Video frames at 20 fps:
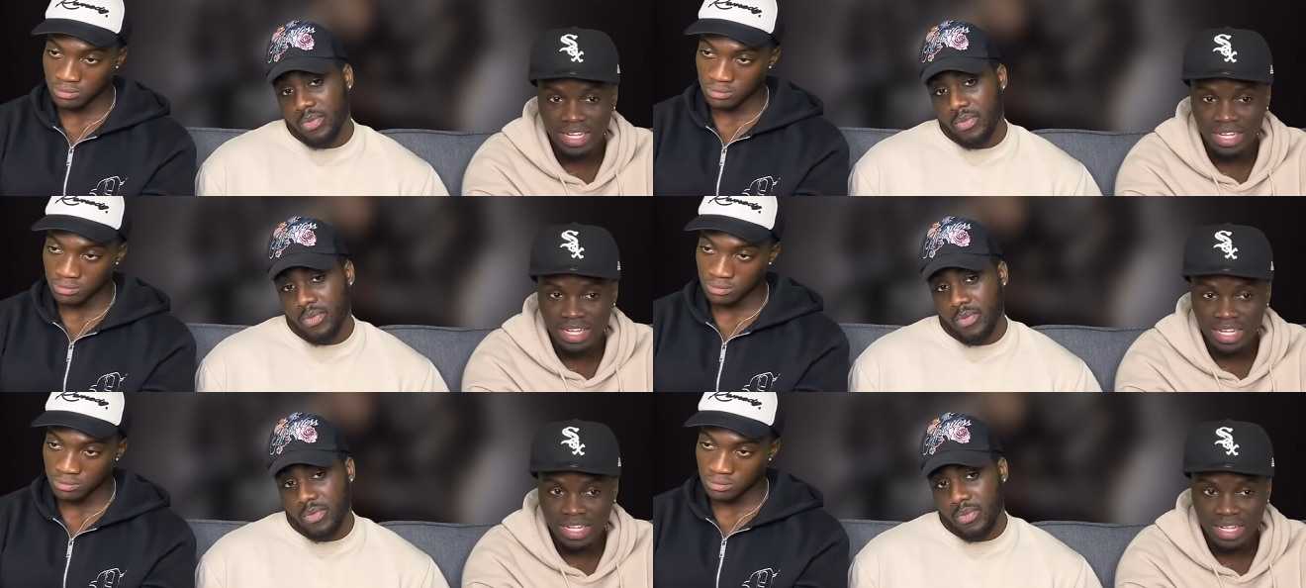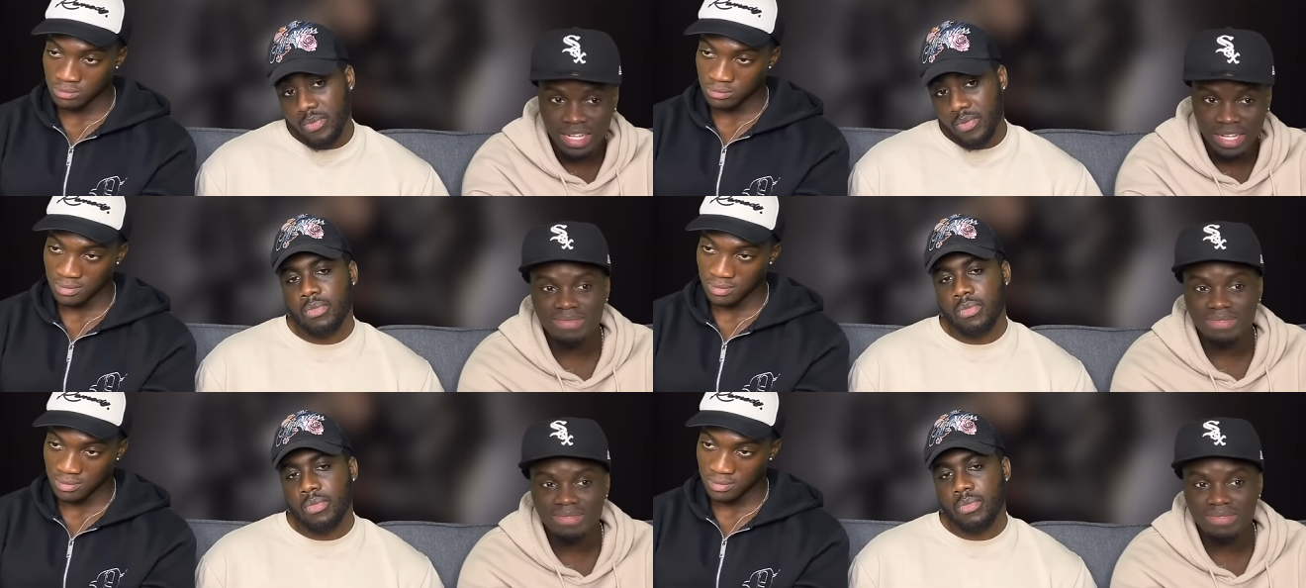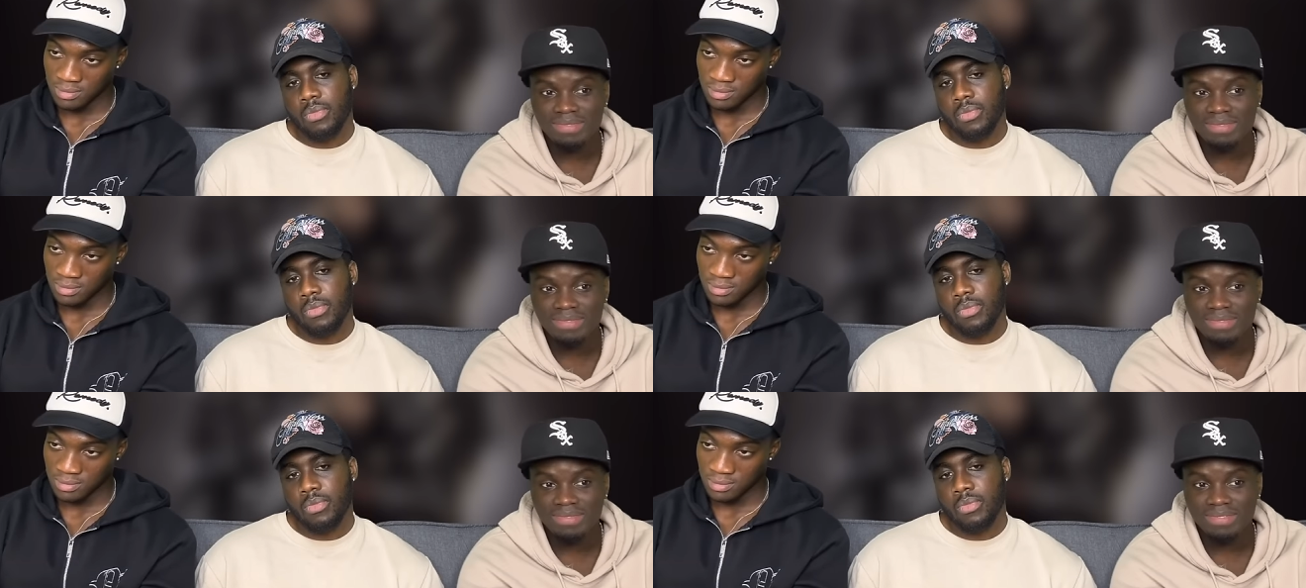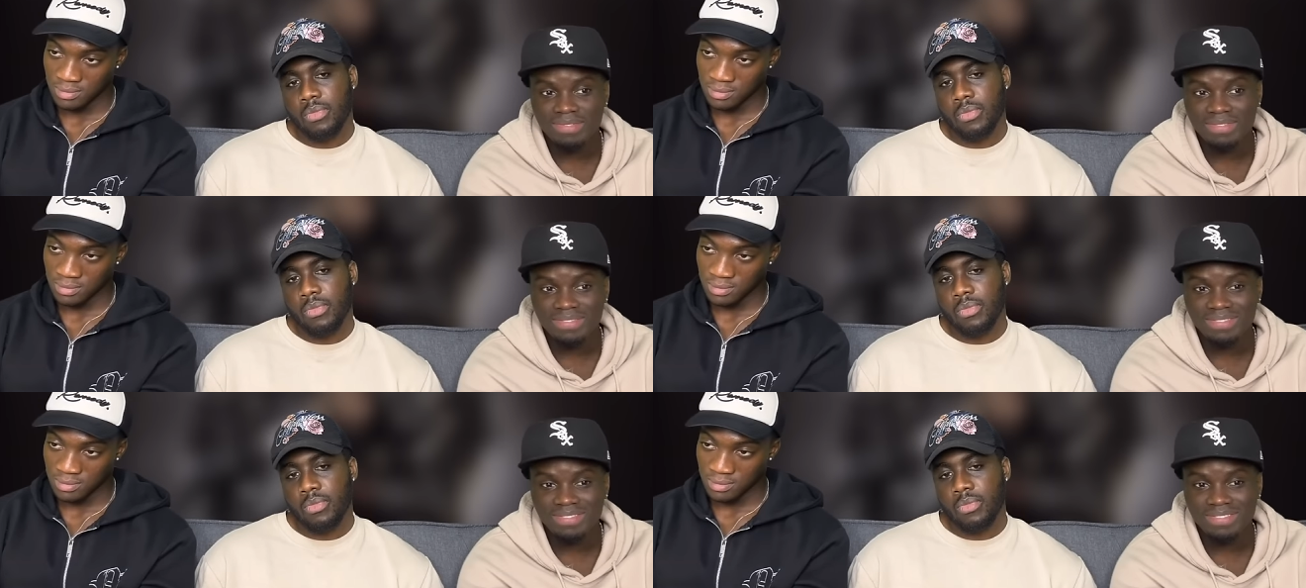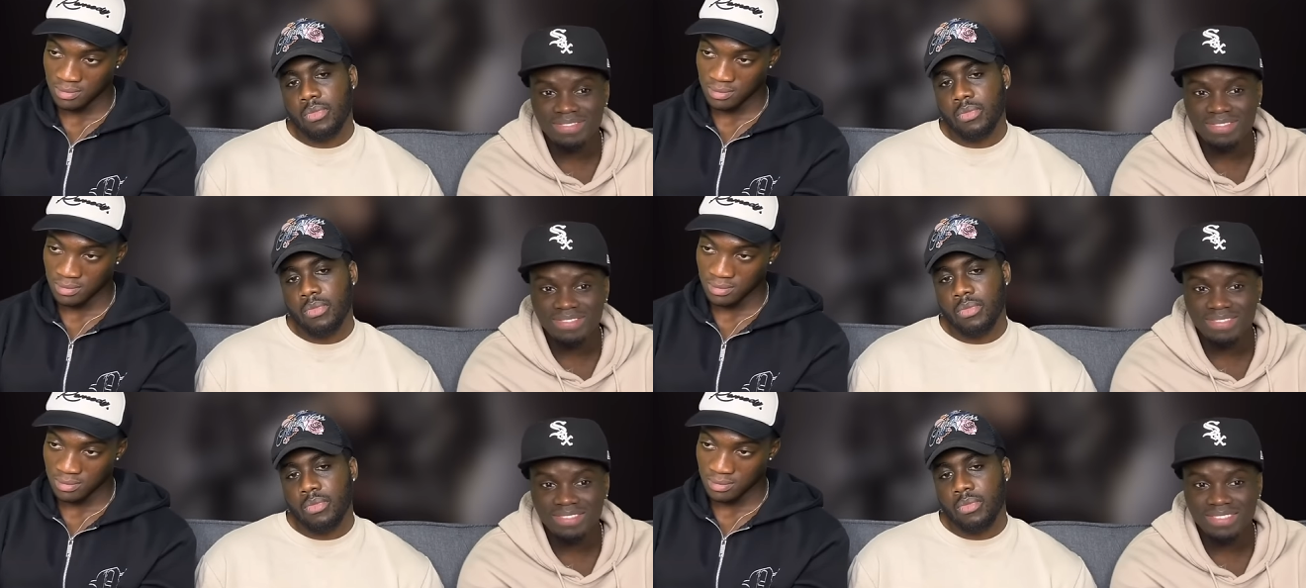
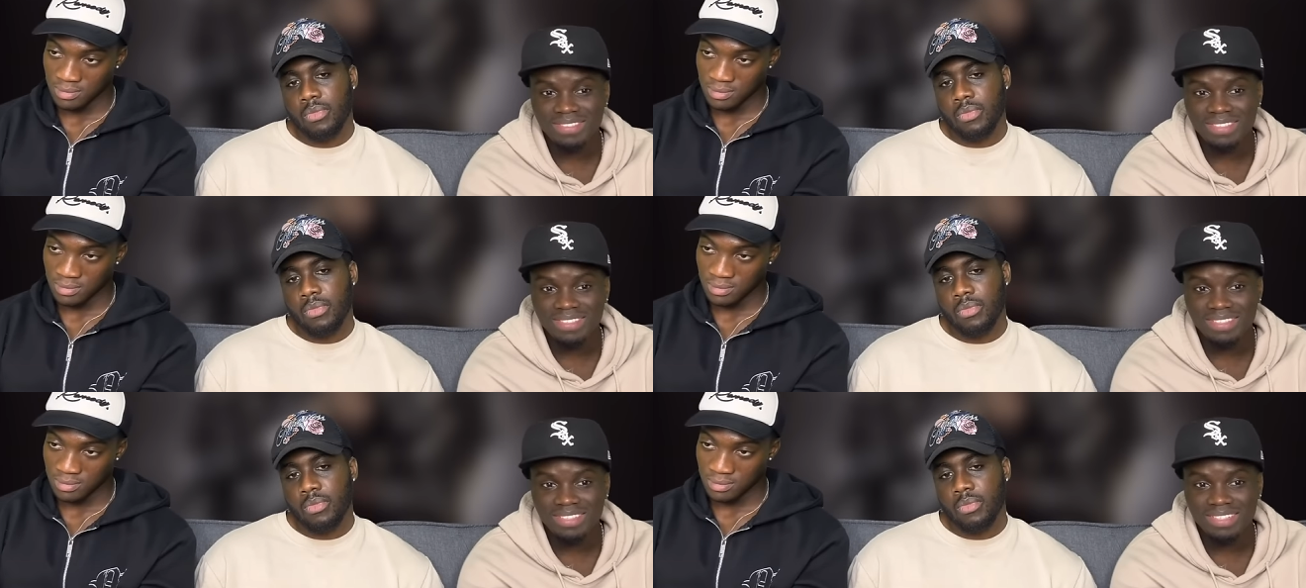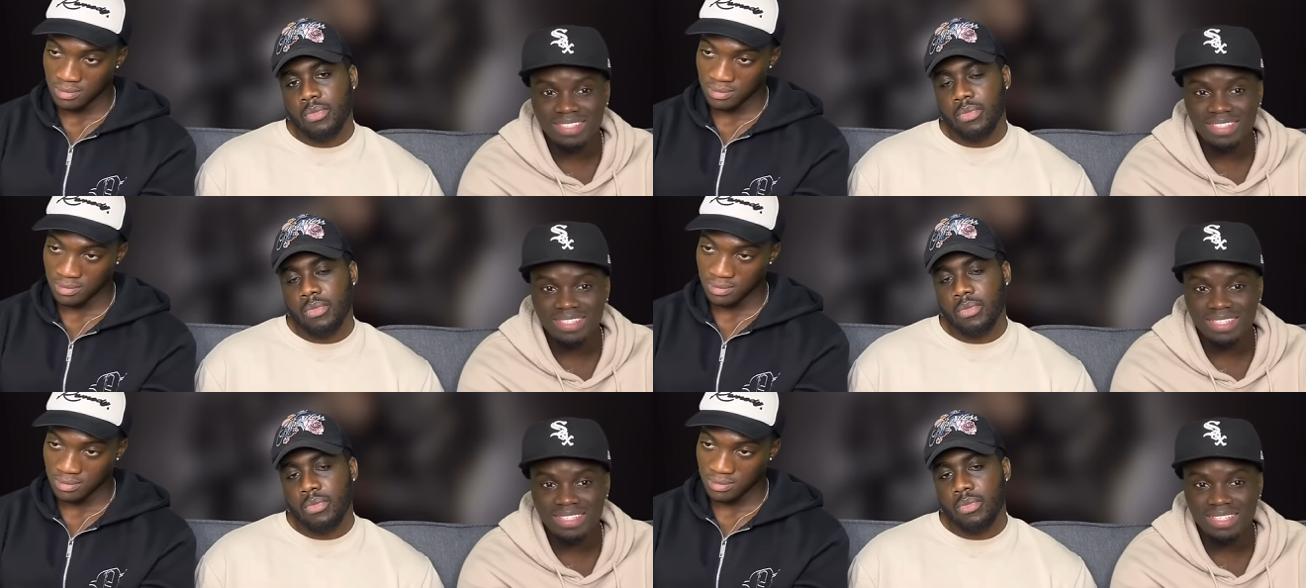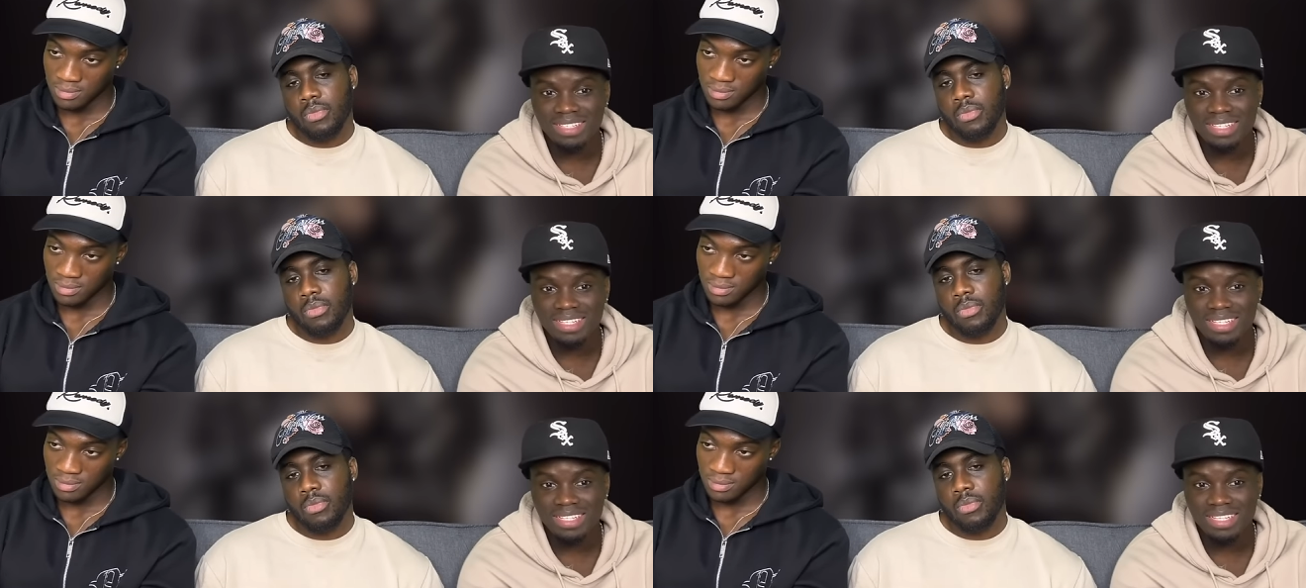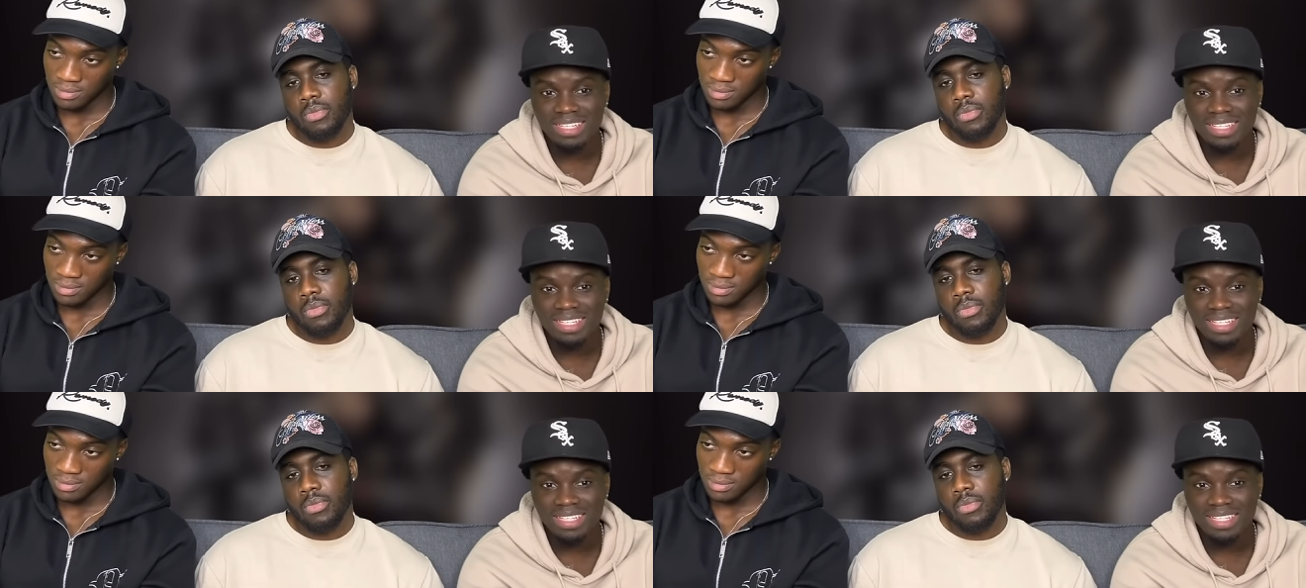[no speech]